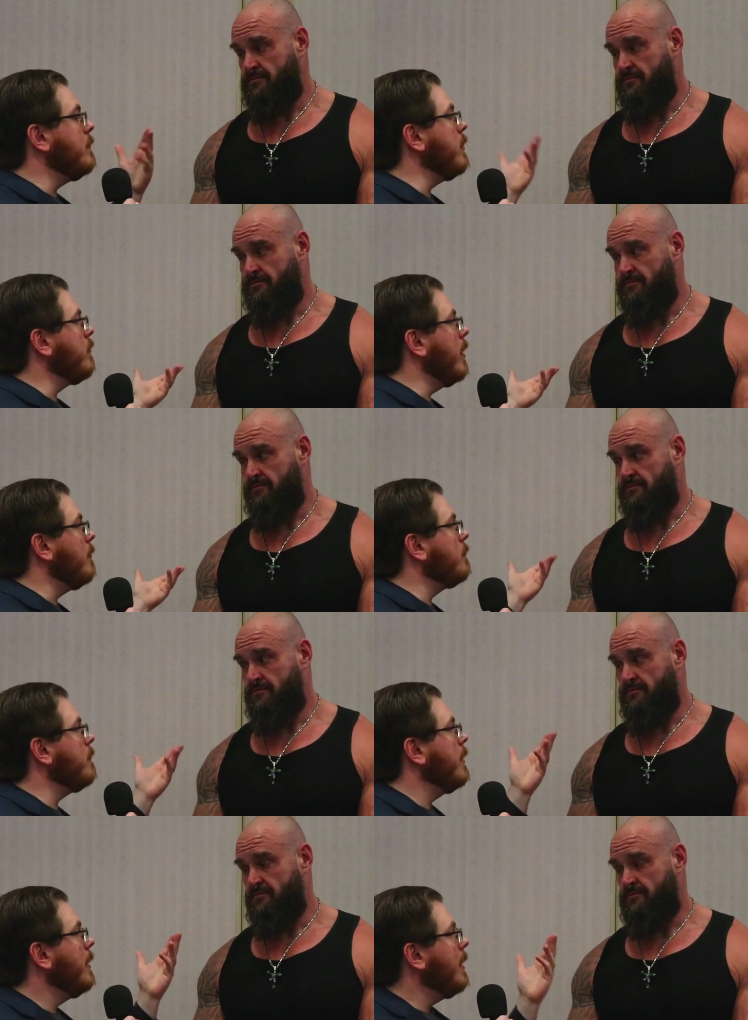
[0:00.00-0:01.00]

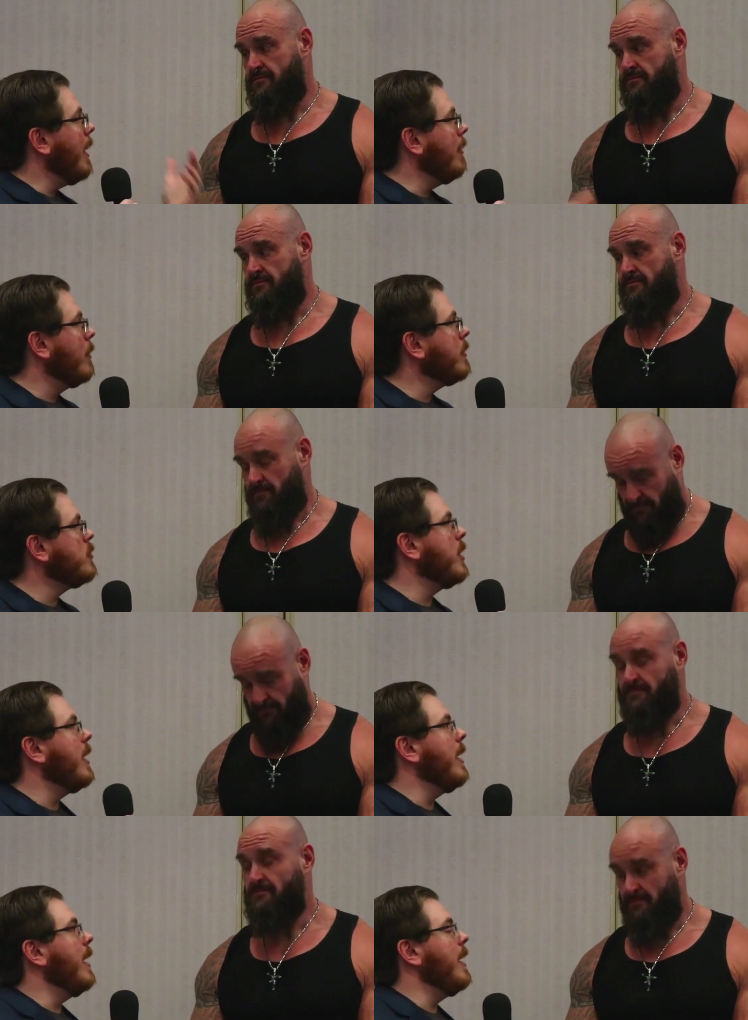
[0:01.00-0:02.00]
Speaker 1: yourself and
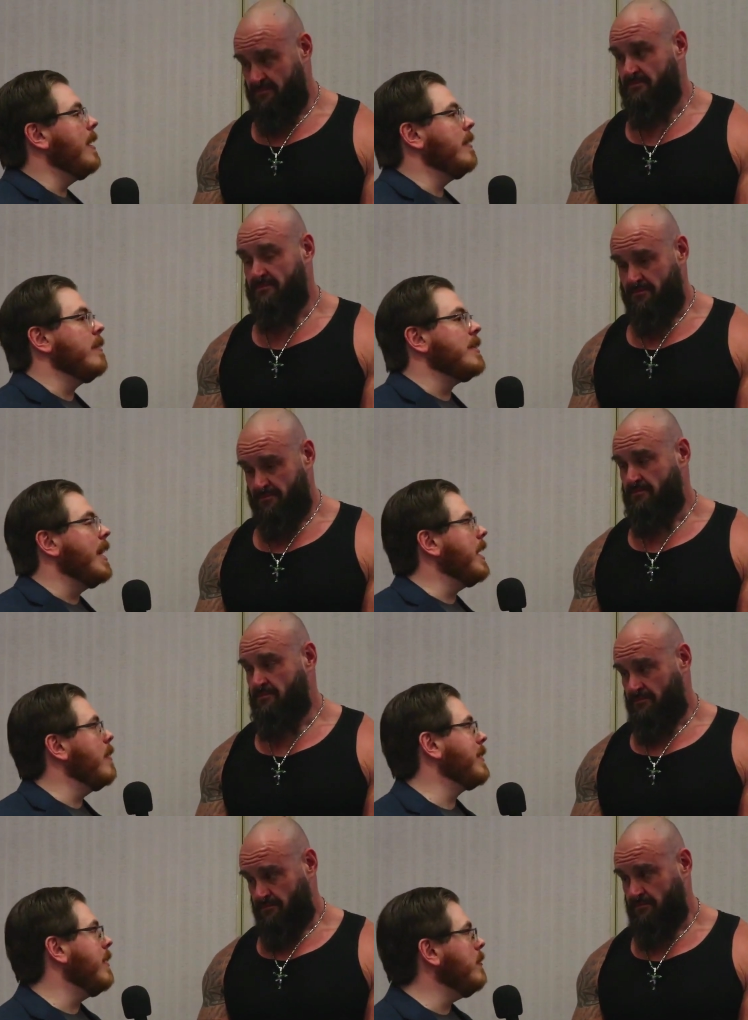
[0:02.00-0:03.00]
Ricochet and the
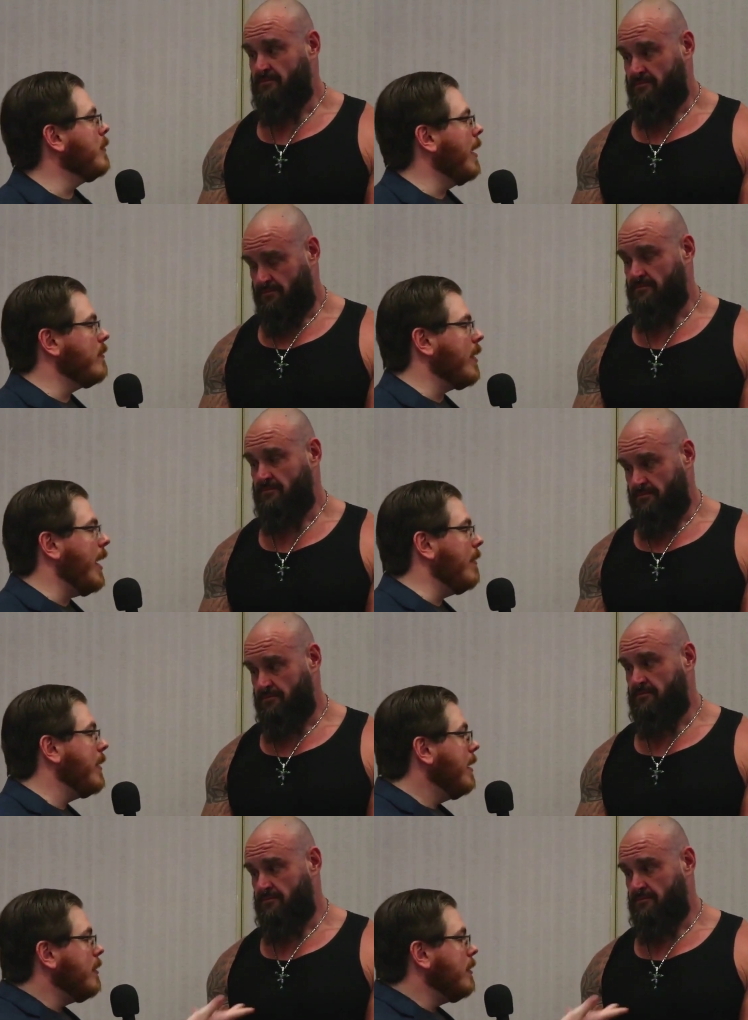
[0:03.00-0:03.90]
dynamic that you guys have.